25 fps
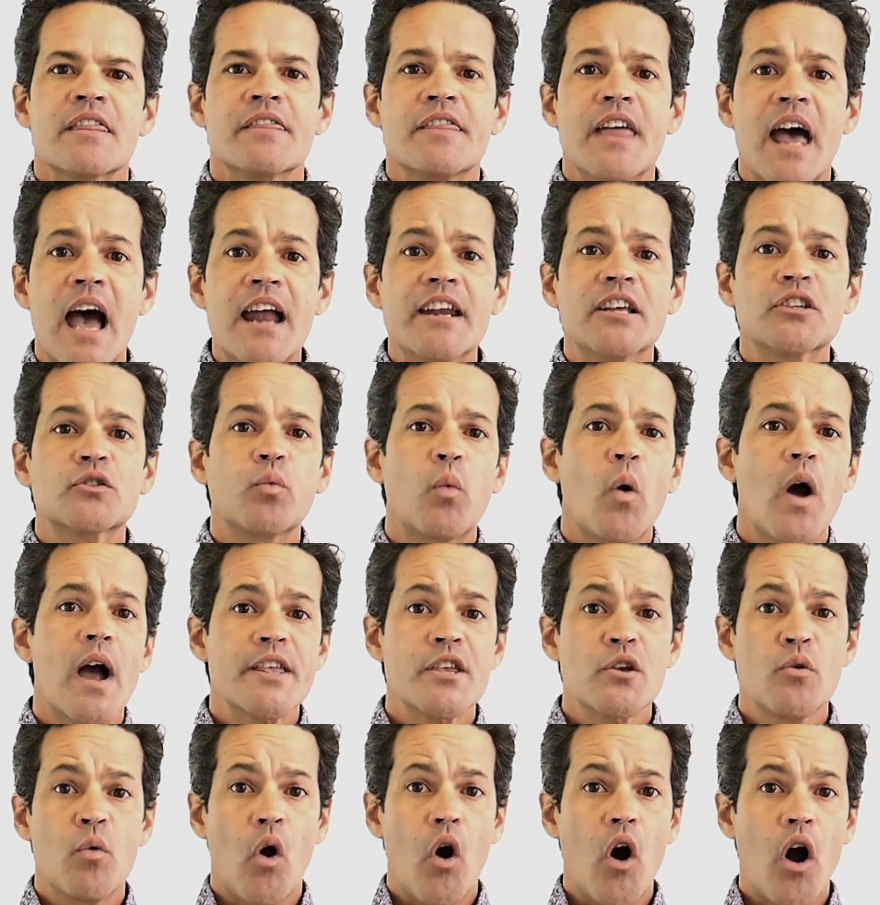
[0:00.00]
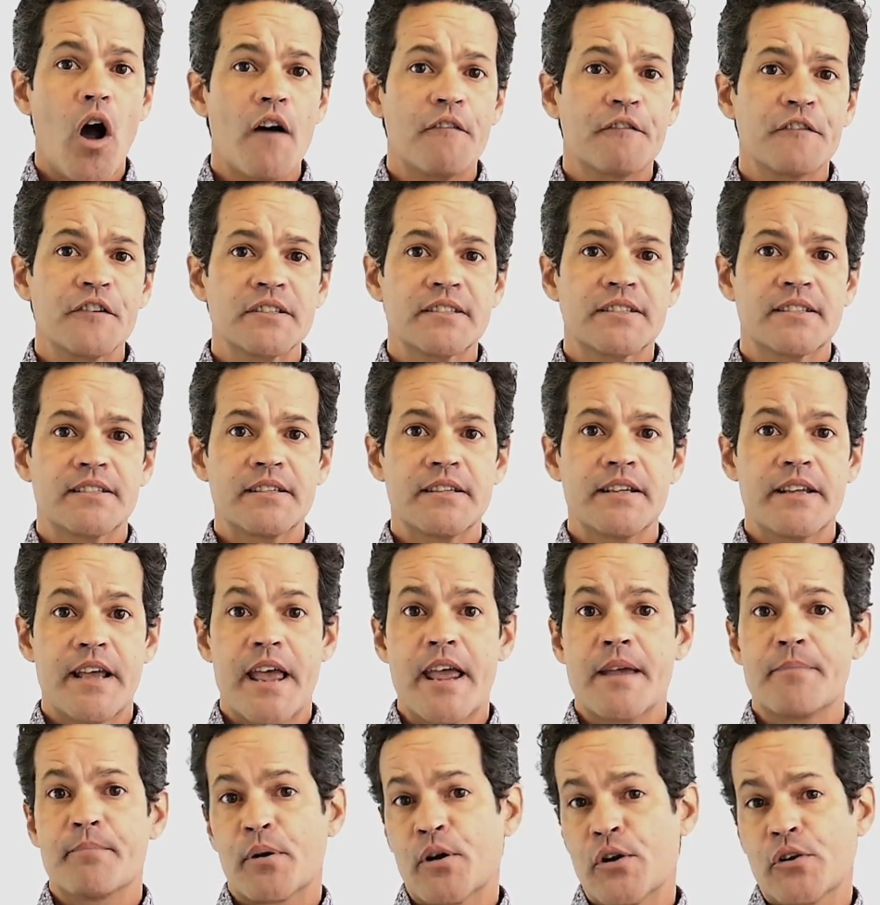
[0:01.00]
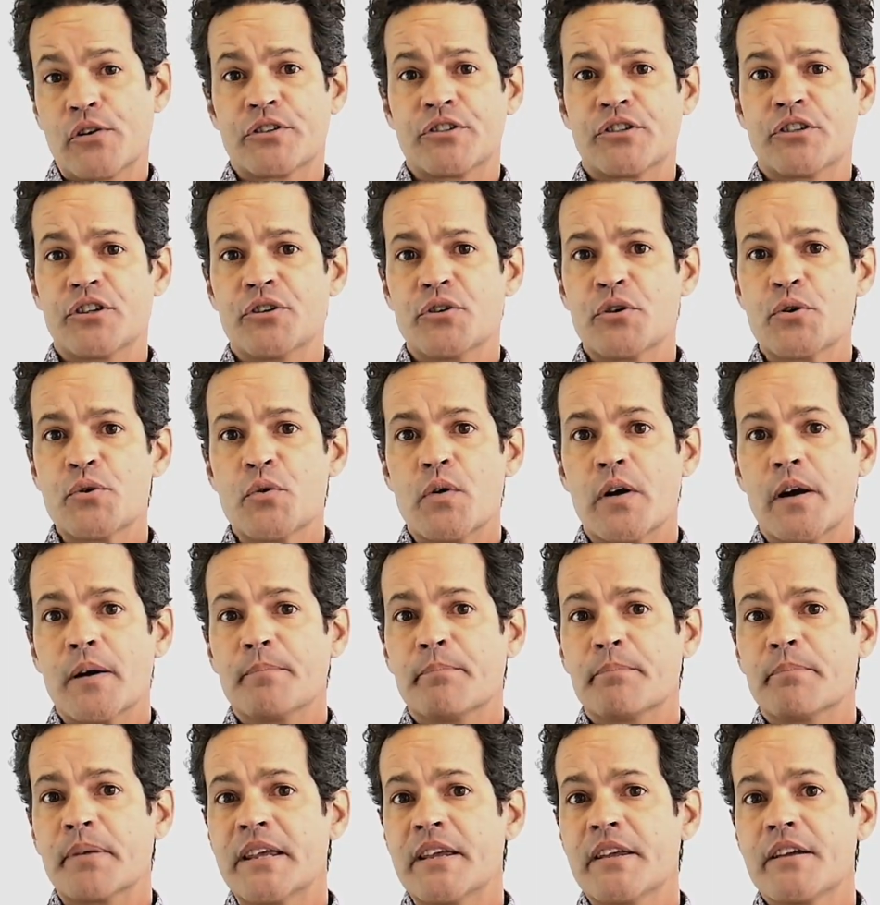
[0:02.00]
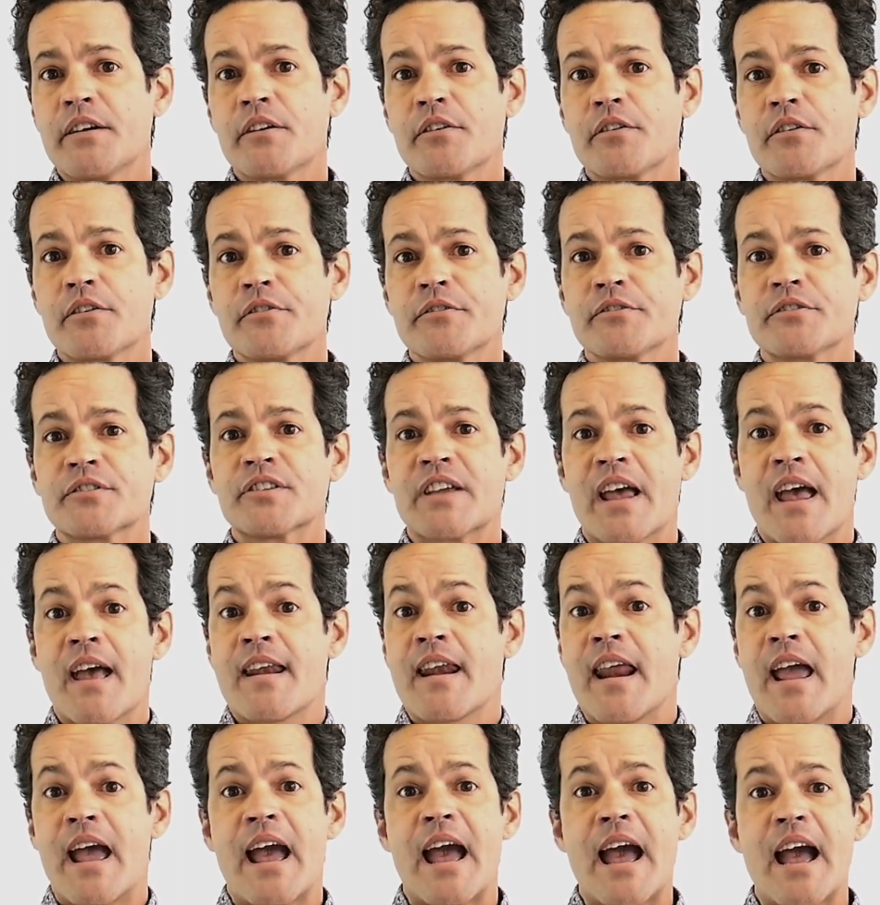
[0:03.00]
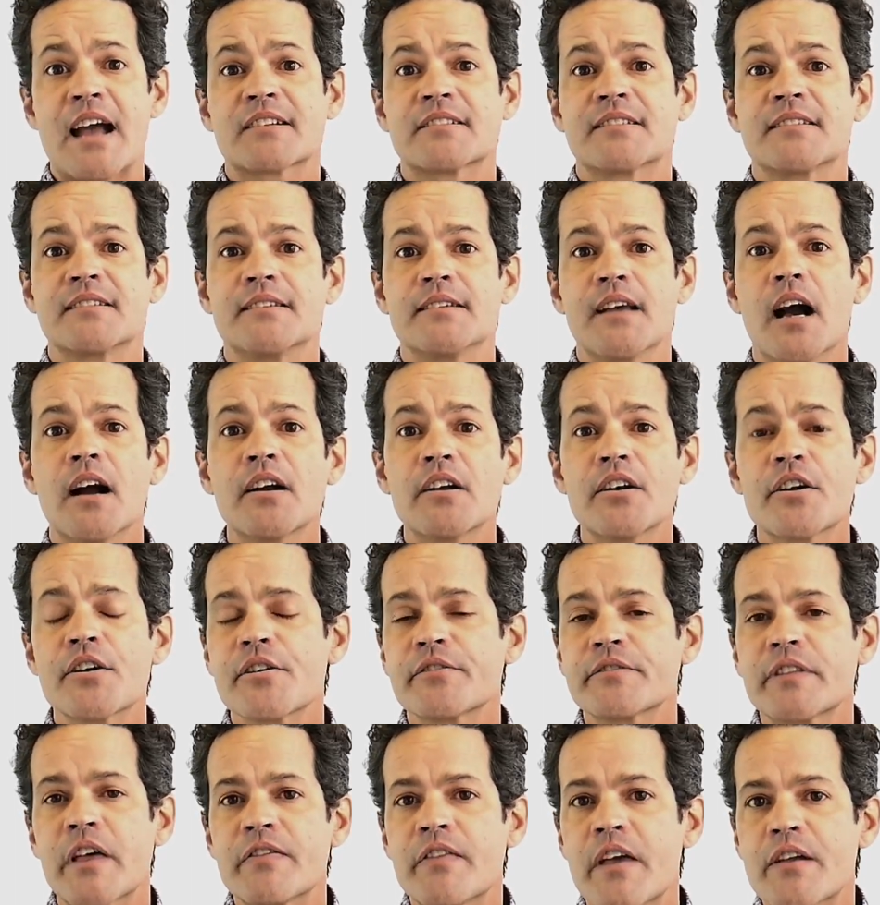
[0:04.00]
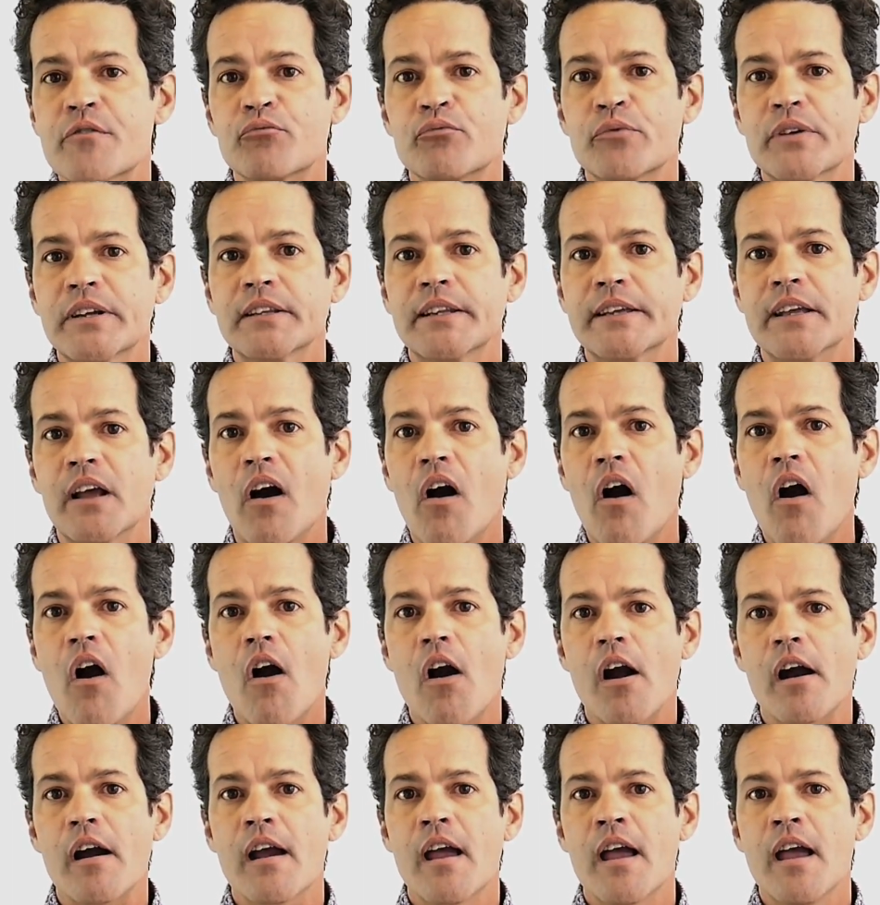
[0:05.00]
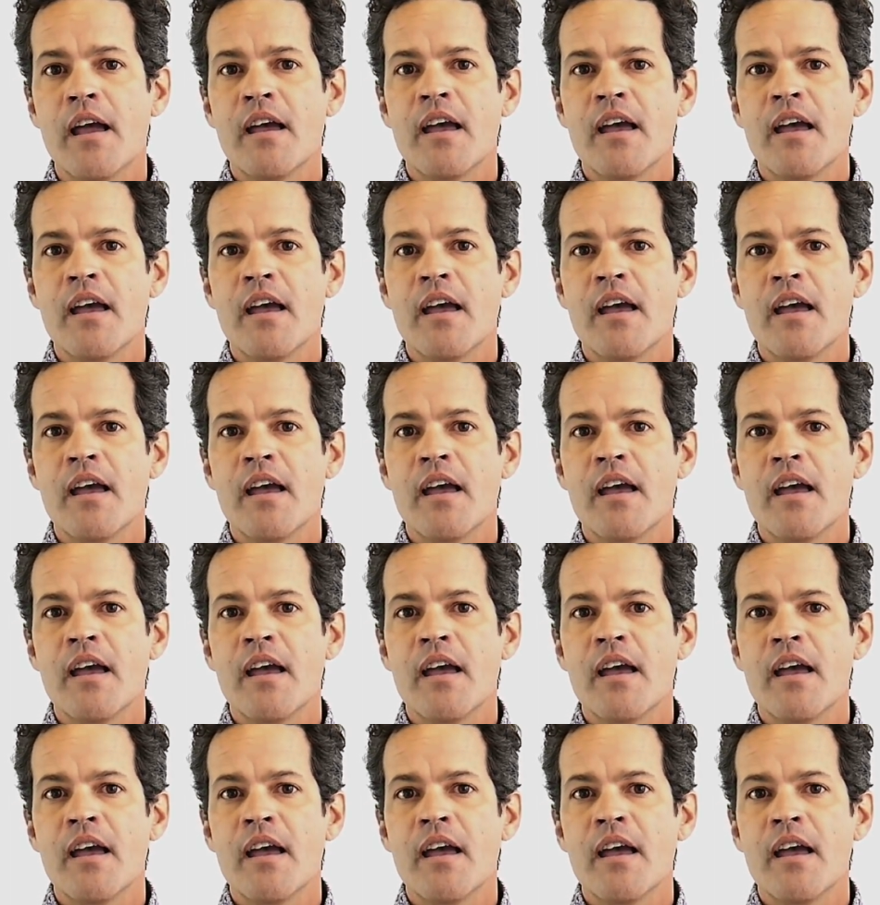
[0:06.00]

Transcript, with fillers: That is why you often see a person who appears and acts younger than they really are,